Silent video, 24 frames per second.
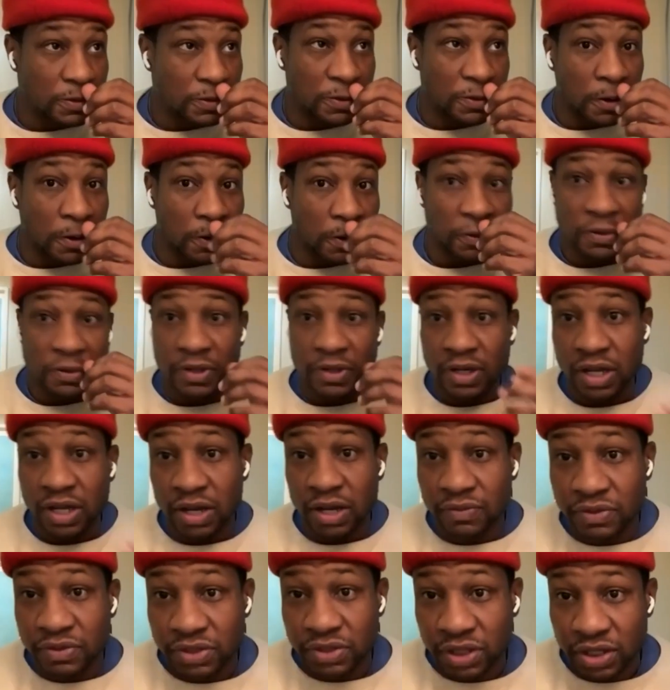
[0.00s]
start the
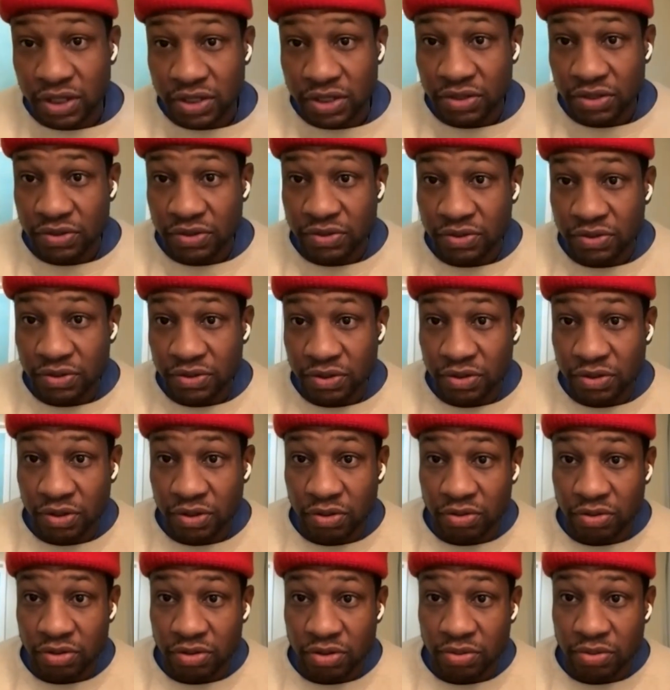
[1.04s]
conversation, you
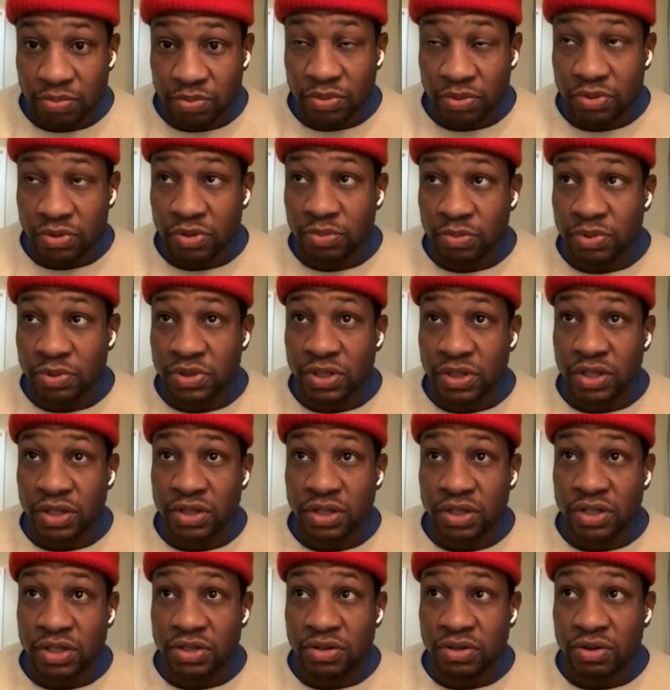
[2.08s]
know, to, to
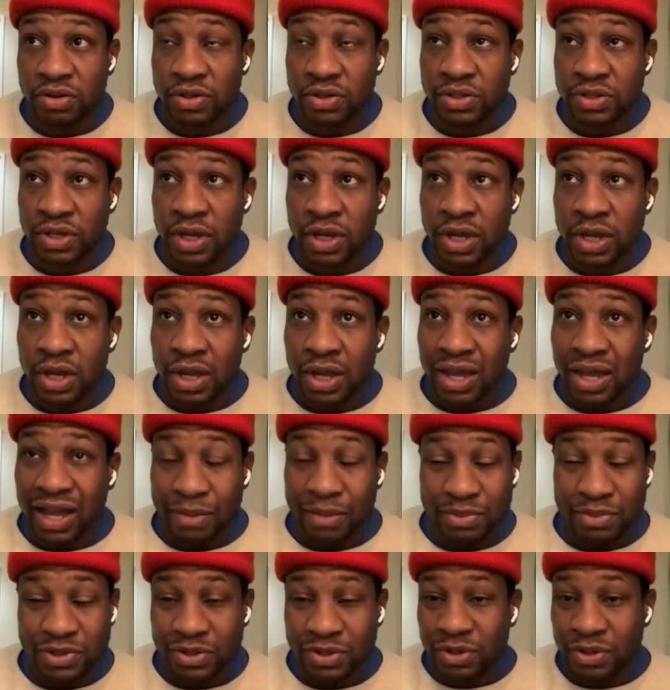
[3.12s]
present discourse.
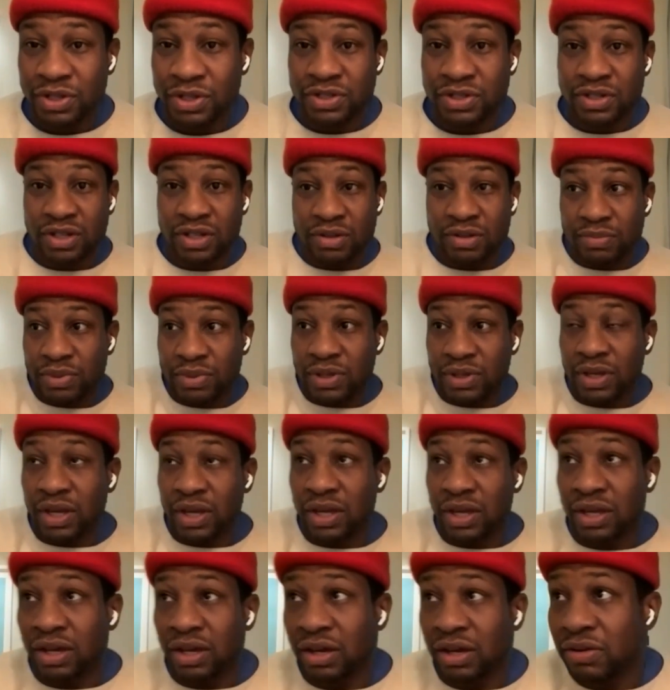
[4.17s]
I'm sure there's going to be
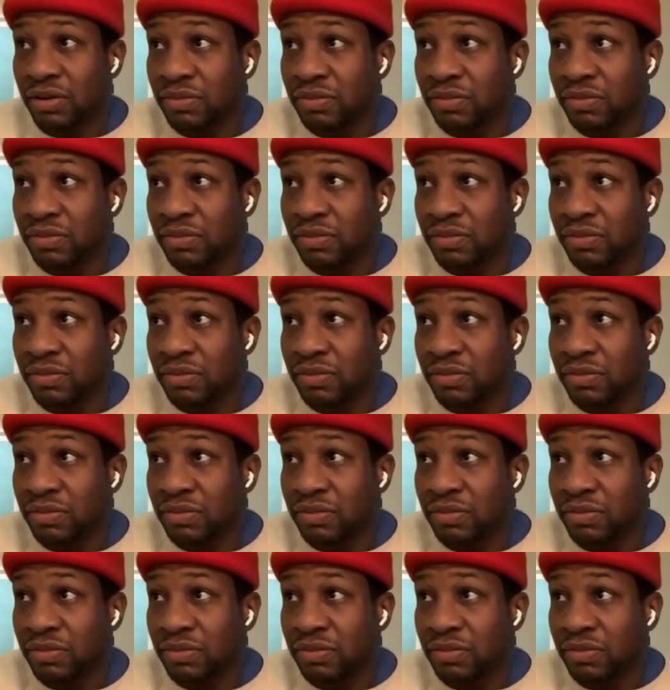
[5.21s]
a,